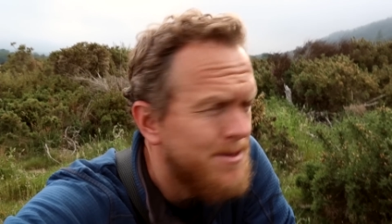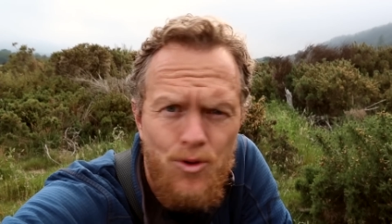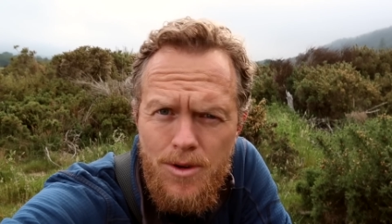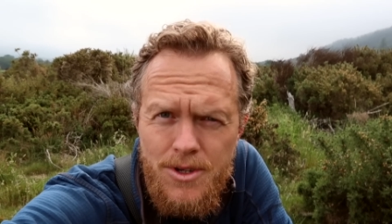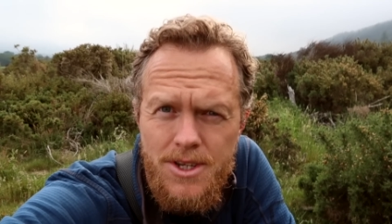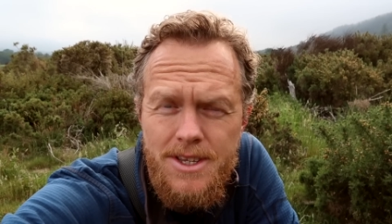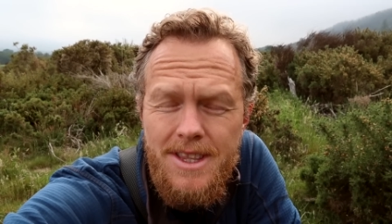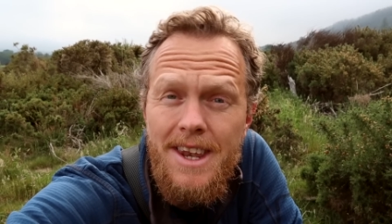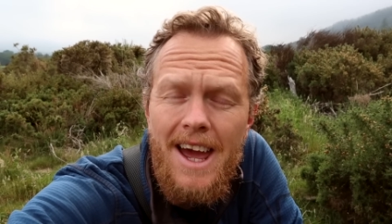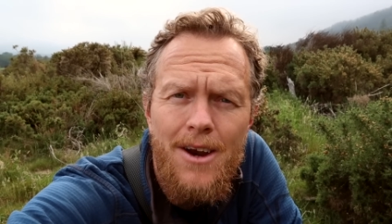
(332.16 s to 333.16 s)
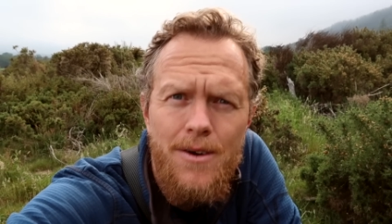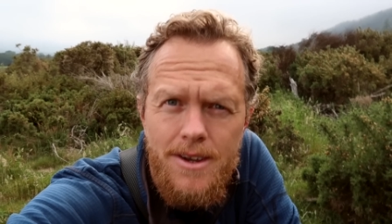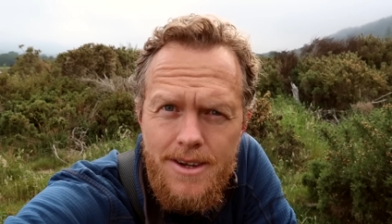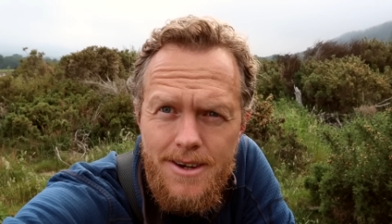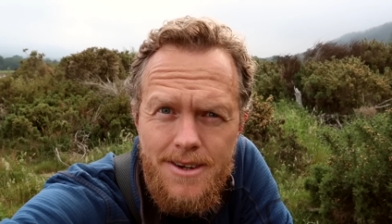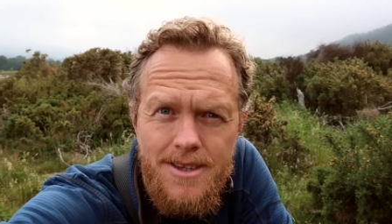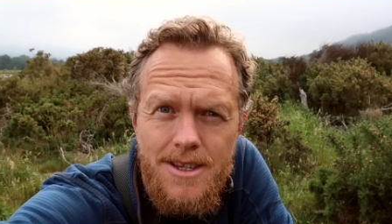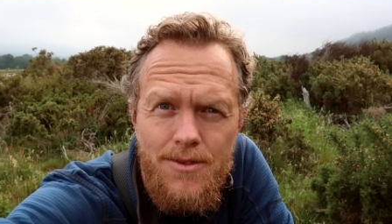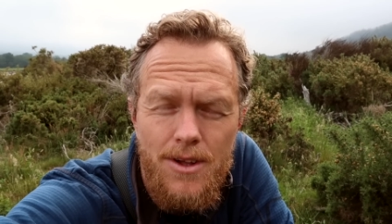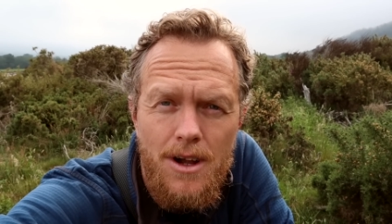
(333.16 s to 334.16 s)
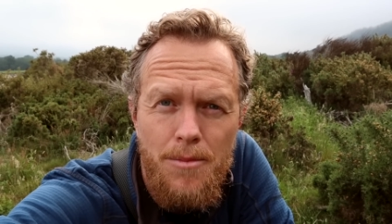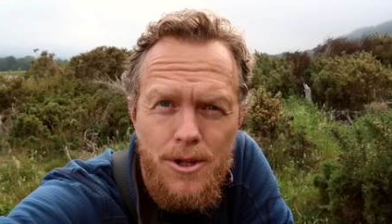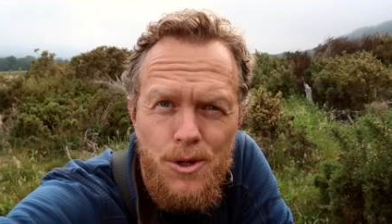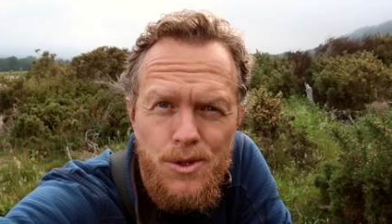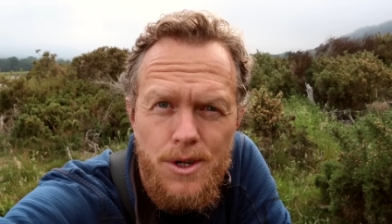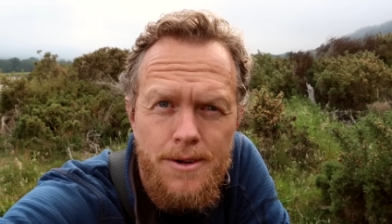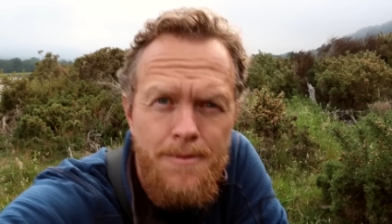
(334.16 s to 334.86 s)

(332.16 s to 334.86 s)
more images, and then hang around here and see if they'll come closer.